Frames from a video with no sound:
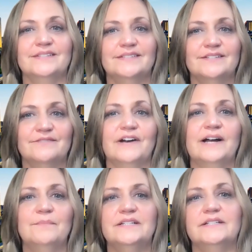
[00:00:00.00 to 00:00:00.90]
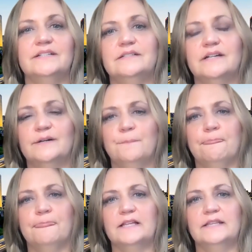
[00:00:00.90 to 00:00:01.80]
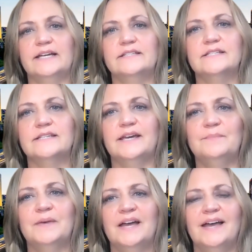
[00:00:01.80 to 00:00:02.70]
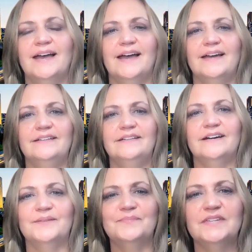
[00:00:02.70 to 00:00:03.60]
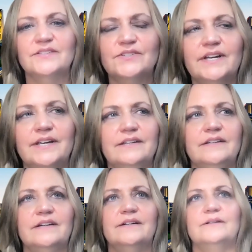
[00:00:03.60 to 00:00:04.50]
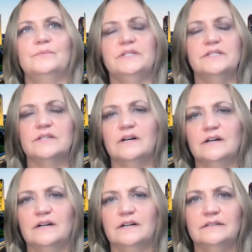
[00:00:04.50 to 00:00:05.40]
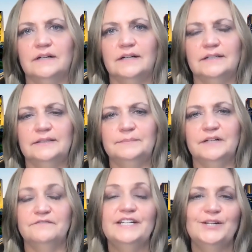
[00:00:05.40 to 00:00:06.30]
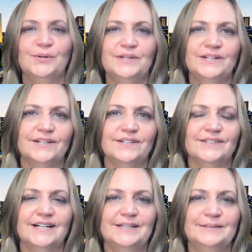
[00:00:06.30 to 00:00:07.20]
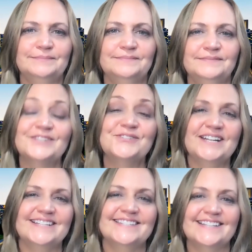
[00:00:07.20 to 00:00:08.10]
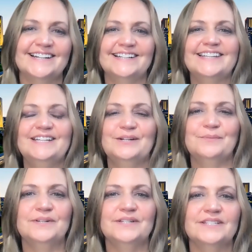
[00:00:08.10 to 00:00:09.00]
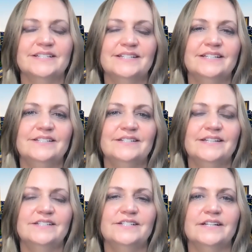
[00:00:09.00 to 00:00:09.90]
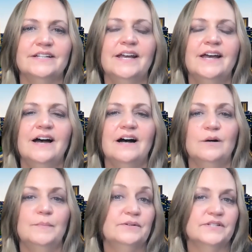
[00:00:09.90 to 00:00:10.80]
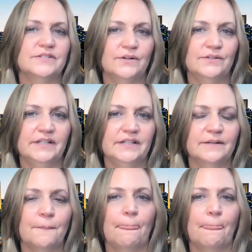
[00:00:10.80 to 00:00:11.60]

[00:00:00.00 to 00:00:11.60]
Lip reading: It's a fragmented landscape. And yesterday we saw a video in our yesterday's keynote presentation about Estonia.